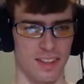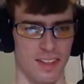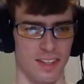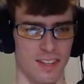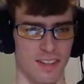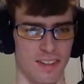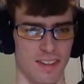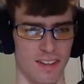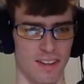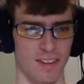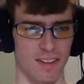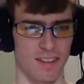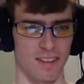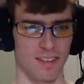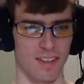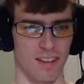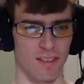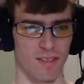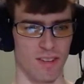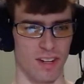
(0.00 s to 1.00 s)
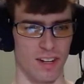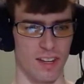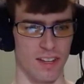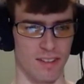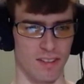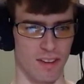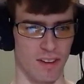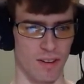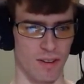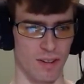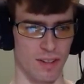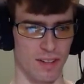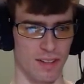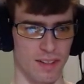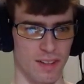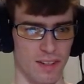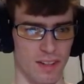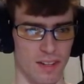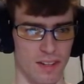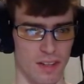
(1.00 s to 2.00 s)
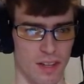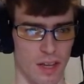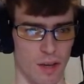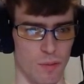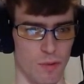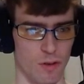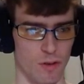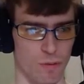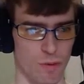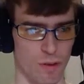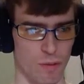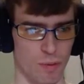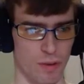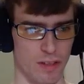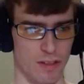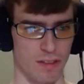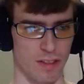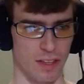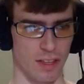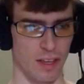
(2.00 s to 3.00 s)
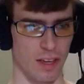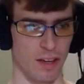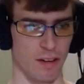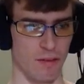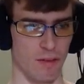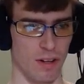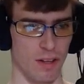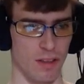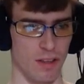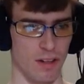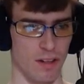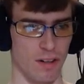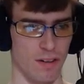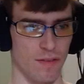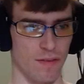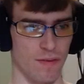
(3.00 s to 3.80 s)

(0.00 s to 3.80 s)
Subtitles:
This is how today's going. I almost misplaced again right there.